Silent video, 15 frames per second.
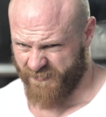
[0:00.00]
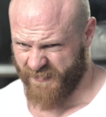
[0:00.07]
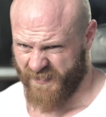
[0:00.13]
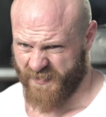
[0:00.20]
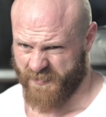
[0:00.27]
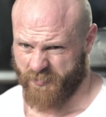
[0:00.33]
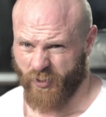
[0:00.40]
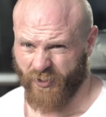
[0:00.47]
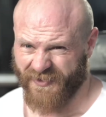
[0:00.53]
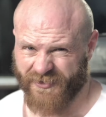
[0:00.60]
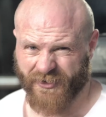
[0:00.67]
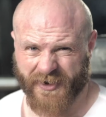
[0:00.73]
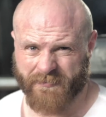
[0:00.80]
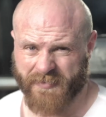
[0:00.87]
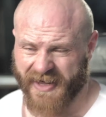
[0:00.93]
the body's
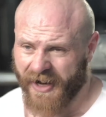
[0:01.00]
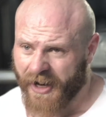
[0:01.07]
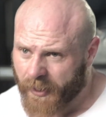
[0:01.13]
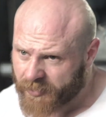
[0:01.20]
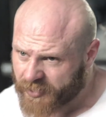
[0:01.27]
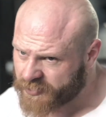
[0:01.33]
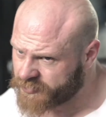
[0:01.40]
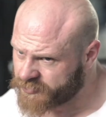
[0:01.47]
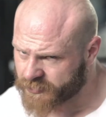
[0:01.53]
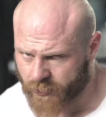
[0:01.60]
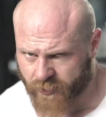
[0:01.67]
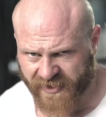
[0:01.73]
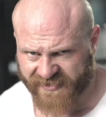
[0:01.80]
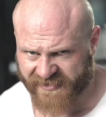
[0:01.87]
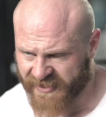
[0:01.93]
looking beat up,
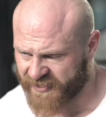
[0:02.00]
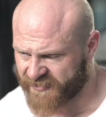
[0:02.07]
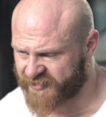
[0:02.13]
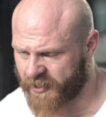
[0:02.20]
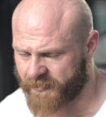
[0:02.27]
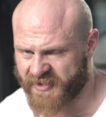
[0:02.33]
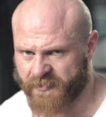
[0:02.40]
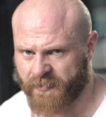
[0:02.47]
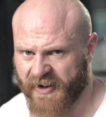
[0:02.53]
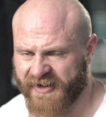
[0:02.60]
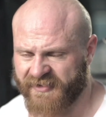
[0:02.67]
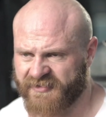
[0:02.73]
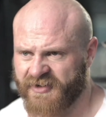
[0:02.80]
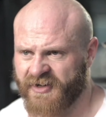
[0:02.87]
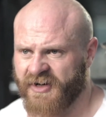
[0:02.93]
all these things come into
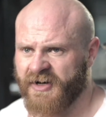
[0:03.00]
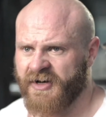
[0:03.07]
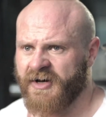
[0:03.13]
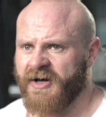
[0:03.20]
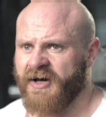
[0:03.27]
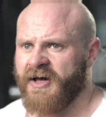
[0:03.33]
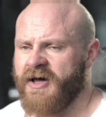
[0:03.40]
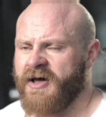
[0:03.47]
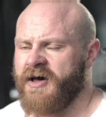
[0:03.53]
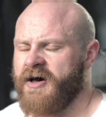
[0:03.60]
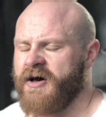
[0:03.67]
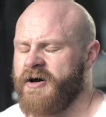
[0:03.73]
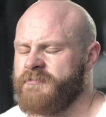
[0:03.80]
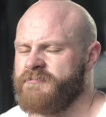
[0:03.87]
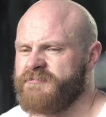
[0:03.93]
place,
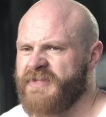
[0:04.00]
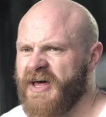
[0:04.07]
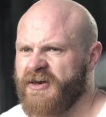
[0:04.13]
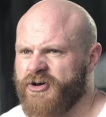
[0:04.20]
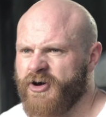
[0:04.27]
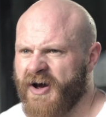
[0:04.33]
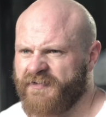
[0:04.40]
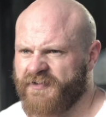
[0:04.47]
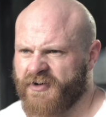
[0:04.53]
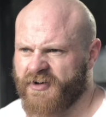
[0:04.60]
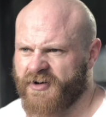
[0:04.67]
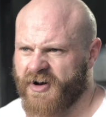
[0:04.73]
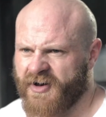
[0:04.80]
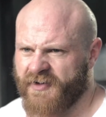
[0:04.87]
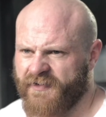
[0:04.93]
um, then you have to
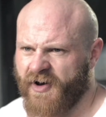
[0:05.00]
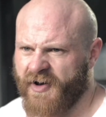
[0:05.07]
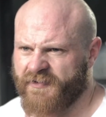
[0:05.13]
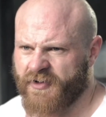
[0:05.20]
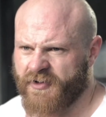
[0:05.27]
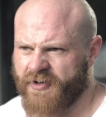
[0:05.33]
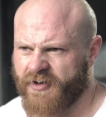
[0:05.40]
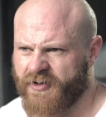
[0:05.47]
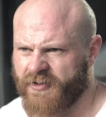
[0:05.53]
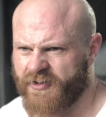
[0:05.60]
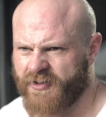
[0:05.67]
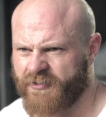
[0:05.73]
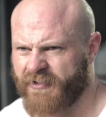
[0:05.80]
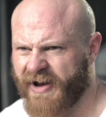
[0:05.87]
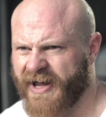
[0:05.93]
kind of either
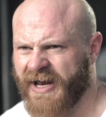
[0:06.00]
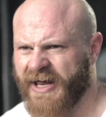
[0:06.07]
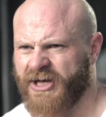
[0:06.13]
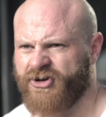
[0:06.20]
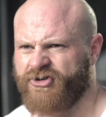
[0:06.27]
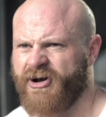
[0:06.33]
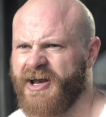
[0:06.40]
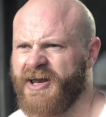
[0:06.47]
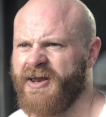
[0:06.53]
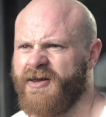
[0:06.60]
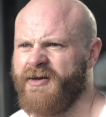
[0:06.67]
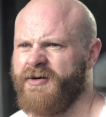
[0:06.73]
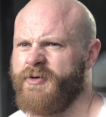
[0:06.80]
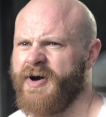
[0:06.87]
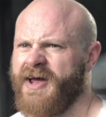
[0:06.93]
regulate your training
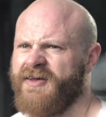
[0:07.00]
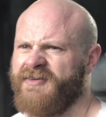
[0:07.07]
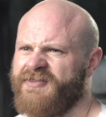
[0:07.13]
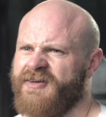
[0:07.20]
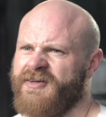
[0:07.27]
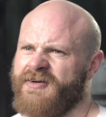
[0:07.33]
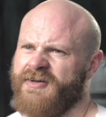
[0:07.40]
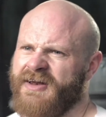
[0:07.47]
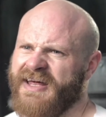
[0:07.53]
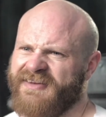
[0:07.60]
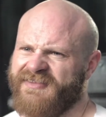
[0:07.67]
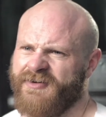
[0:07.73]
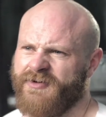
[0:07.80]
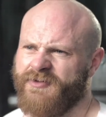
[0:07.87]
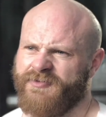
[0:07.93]
in a way that's going to lead
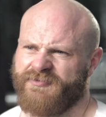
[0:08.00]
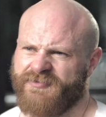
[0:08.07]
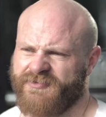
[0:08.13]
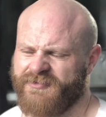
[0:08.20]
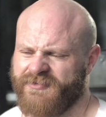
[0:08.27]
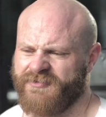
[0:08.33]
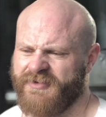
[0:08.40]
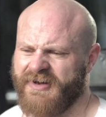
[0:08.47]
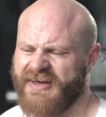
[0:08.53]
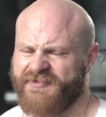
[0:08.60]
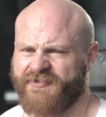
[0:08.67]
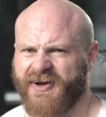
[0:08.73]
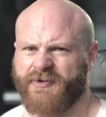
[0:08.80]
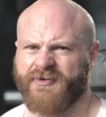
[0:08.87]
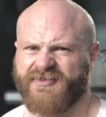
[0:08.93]
to less
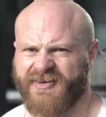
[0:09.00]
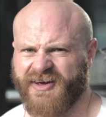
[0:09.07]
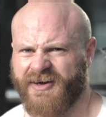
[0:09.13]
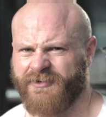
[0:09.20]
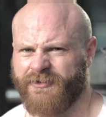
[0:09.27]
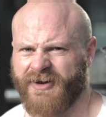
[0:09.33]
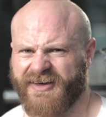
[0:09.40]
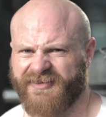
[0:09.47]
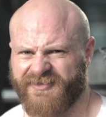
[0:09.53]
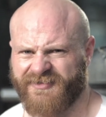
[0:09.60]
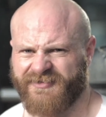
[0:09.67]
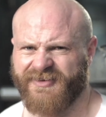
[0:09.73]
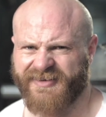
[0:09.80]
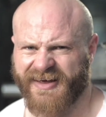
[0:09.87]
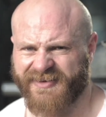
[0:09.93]
frequency or
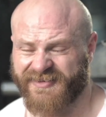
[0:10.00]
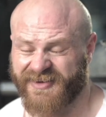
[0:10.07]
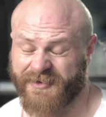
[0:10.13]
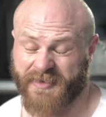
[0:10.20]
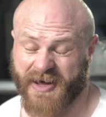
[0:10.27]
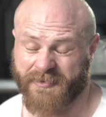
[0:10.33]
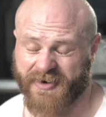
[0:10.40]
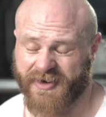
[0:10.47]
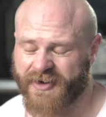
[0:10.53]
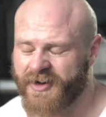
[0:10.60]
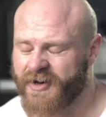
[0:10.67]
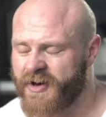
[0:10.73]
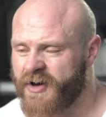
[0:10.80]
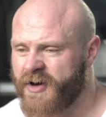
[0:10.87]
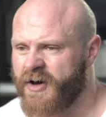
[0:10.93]
less intensity maybe,
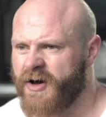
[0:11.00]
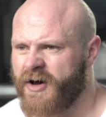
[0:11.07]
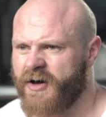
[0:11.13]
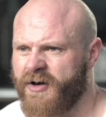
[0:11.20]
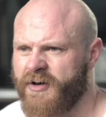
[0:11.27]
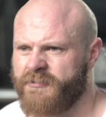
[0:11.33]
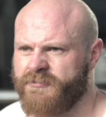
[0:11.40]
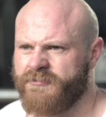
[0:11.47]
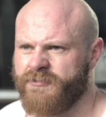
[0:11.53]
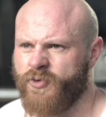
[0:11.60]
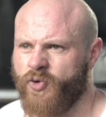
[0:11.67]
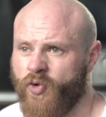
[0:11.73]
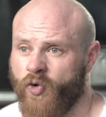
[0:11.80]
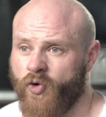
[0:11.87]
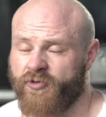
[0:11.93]
um,
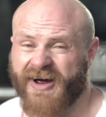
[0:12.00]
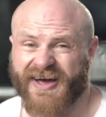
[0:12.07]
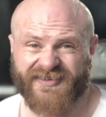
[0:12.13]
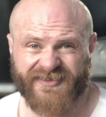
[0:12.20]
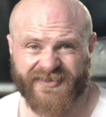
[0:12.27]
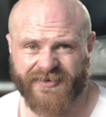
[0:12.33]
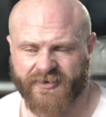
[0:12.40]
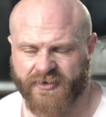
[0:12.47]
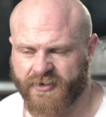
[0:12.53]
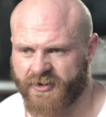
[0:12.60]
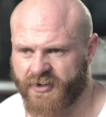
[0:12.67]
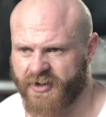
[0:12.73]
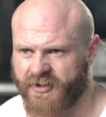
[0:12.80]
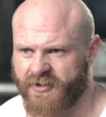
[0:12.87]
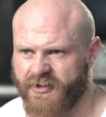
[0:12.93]
or rest.
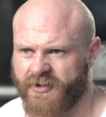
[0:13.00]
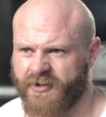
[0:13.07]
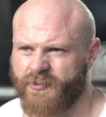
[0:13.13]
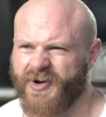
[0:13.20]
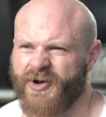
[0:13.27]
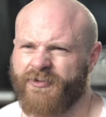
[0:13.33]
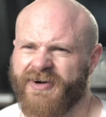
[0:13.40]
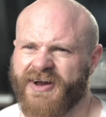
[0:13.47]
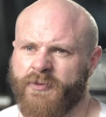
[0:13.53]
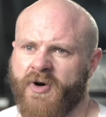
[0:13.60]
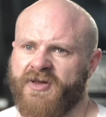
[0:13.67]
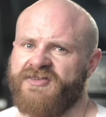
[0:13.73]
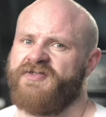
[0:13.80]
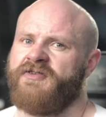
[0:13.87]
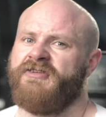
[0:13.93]
And uh, we're not really
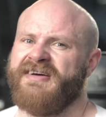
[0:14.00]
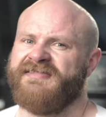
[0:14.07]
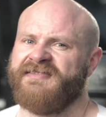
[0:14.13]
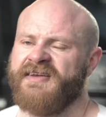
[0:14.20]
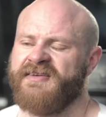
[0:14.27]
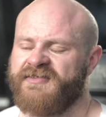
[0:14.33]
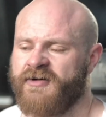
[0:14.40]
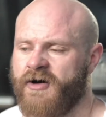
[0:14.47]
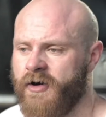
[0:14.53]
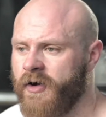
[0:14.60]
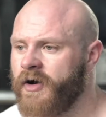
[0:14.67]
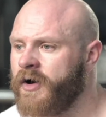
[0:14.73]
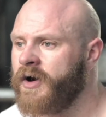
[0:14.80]
ones for resting, so